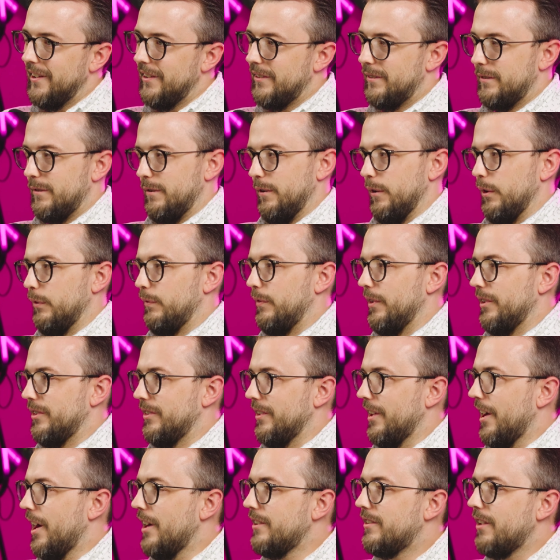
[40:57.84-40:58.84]
It's tough,
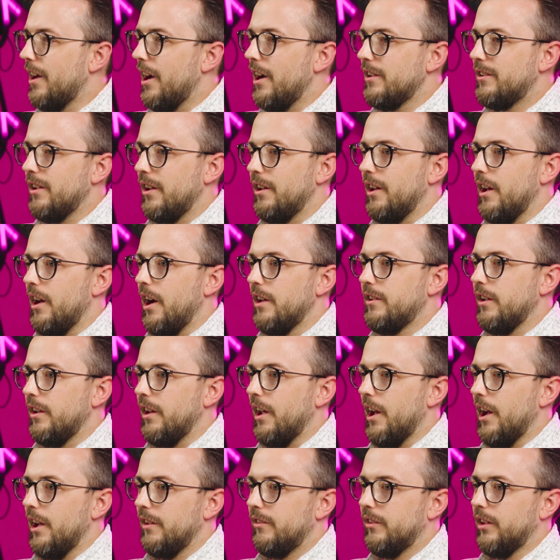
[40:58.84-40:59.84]
isn't it? I don't know
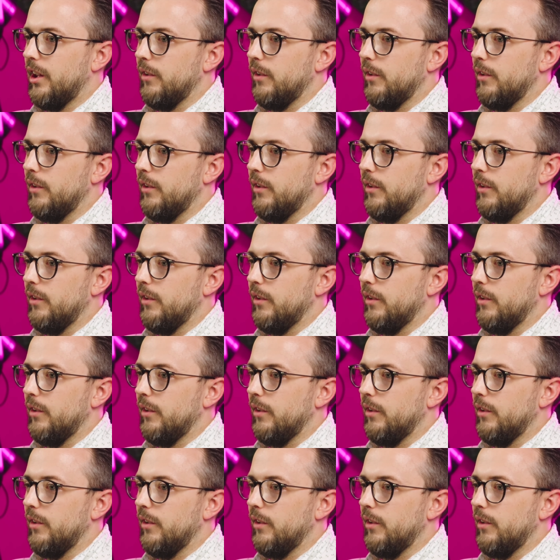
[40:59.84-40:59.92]
how to